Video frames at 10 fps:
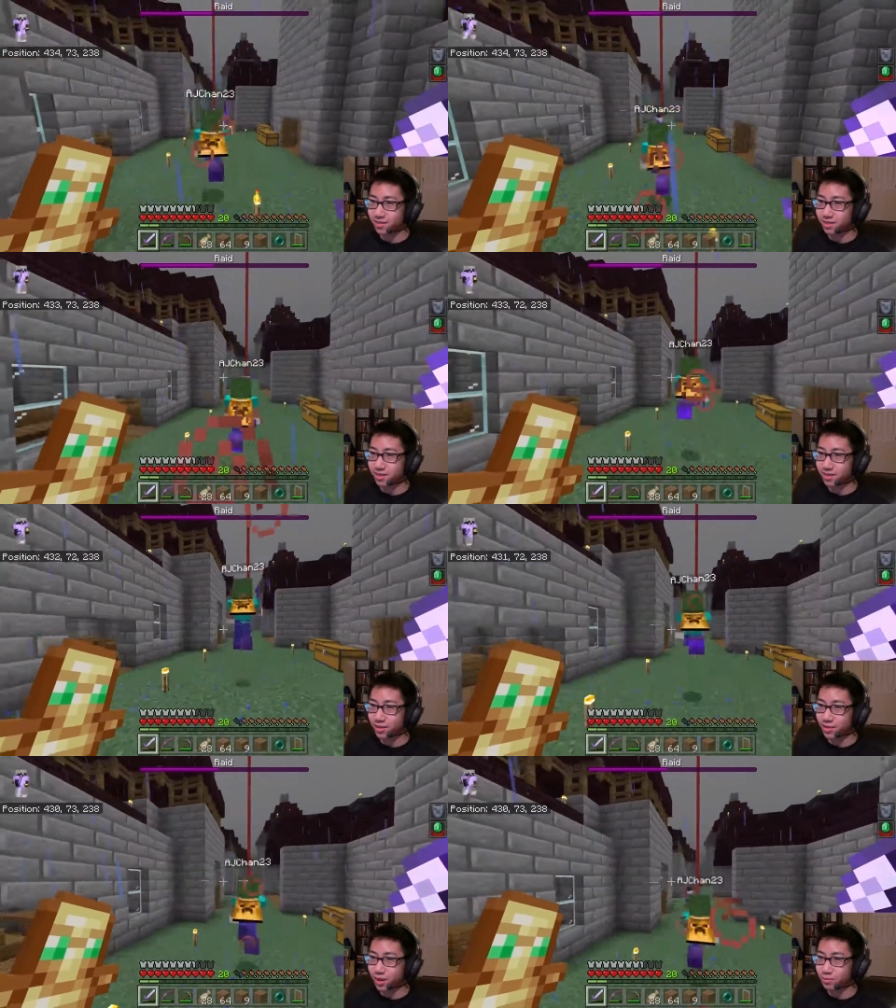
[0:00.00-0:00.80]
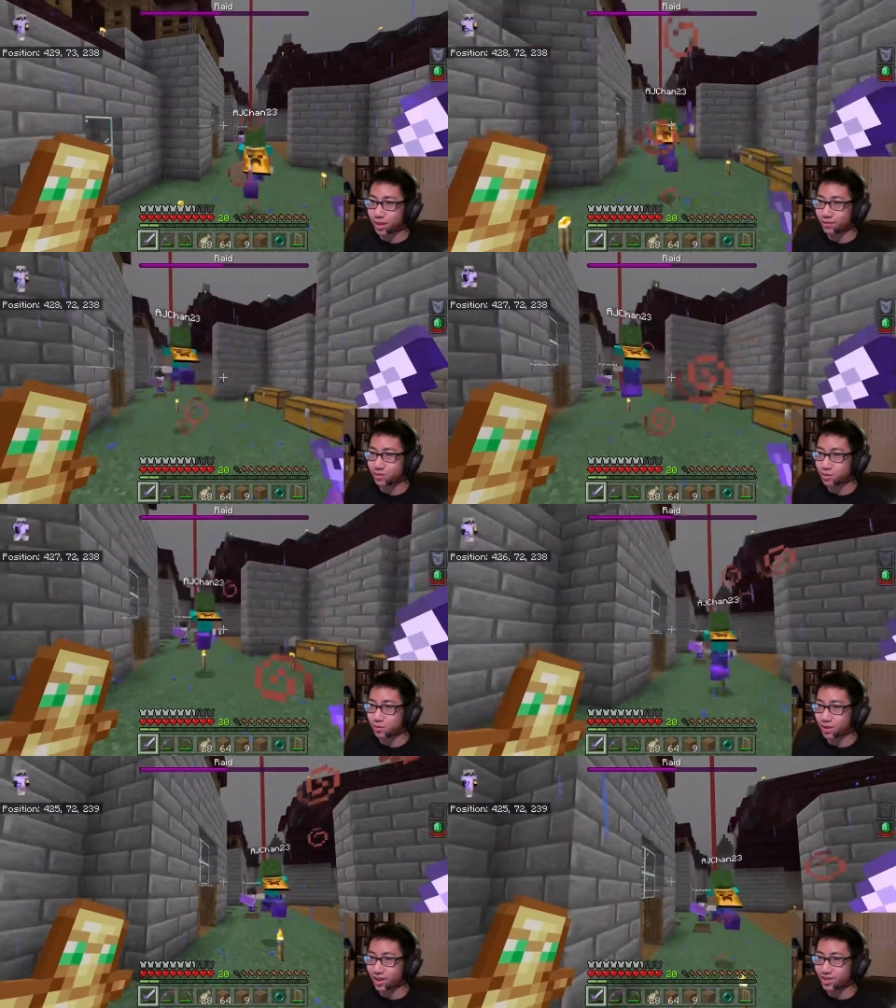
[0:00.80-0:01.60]
They've come back for
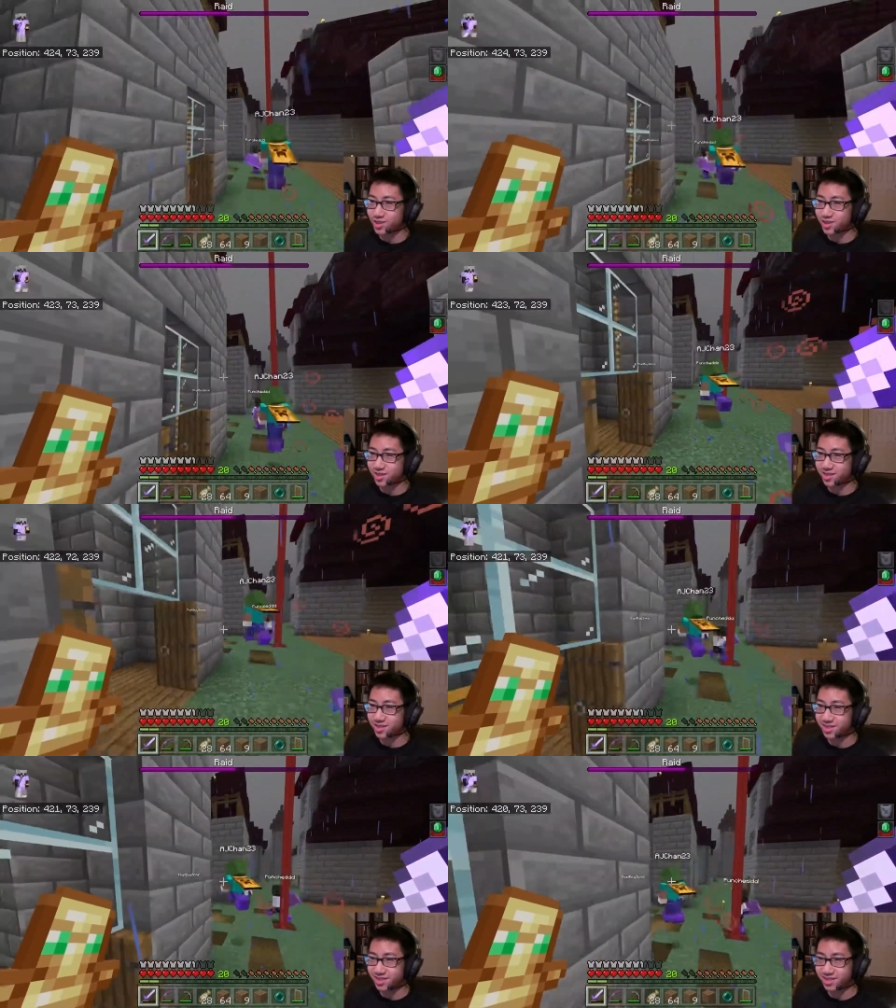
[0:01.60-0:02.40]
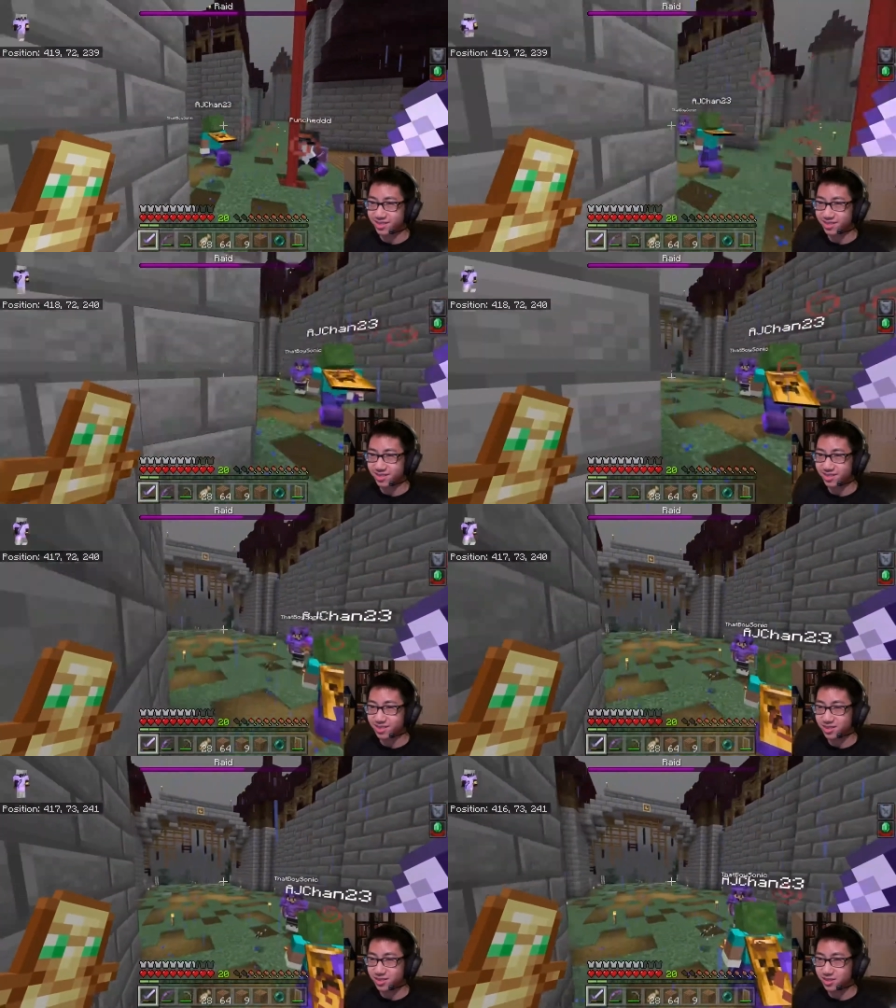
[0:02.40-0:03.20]
revenge. Guys,
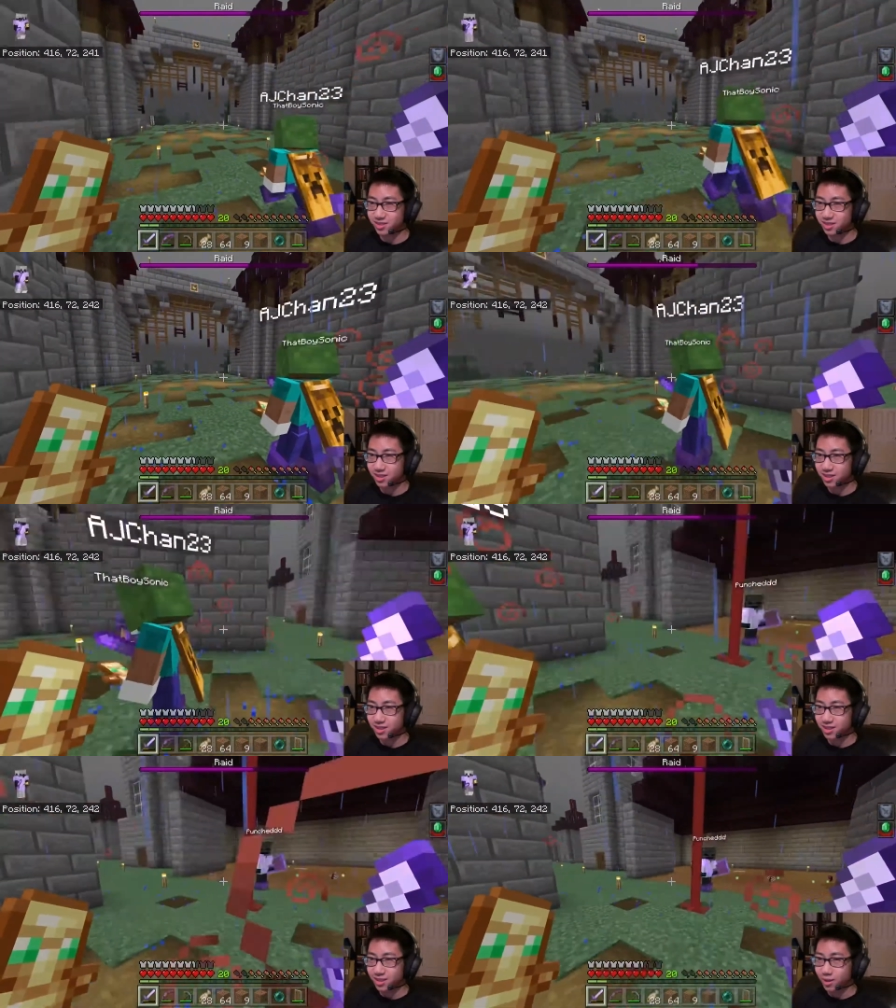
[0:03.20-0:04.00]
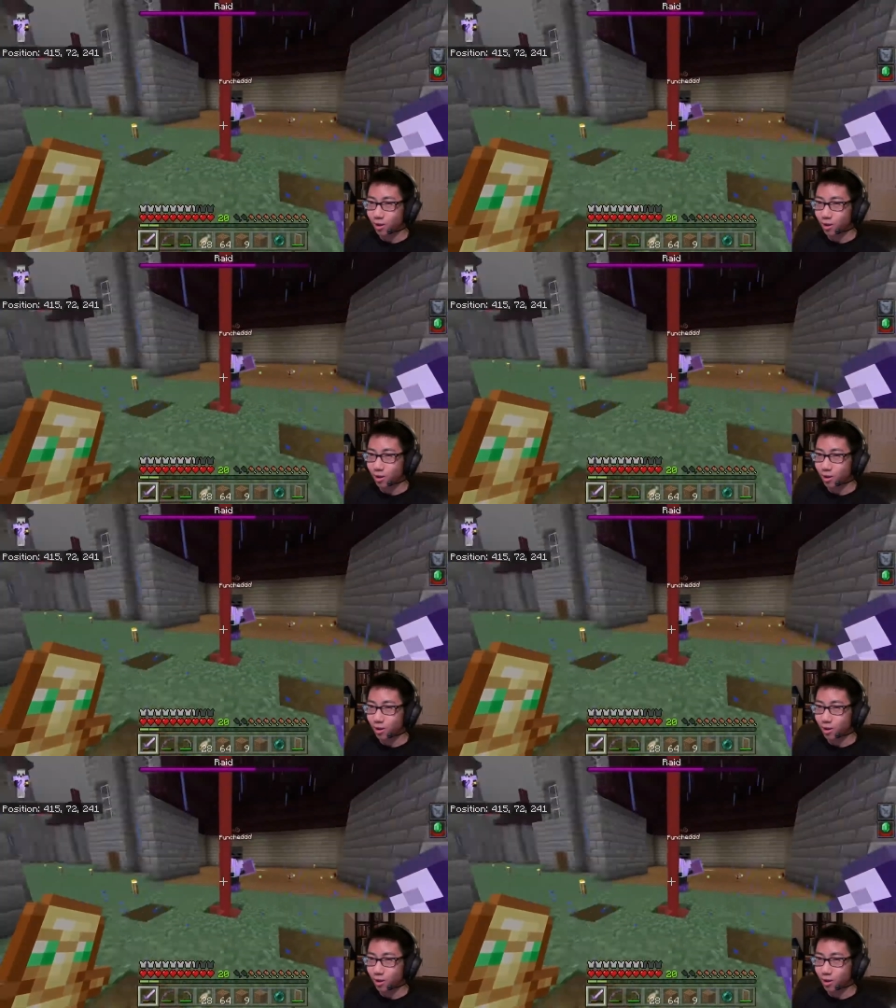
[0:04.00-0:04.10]
look, I haven't touched my...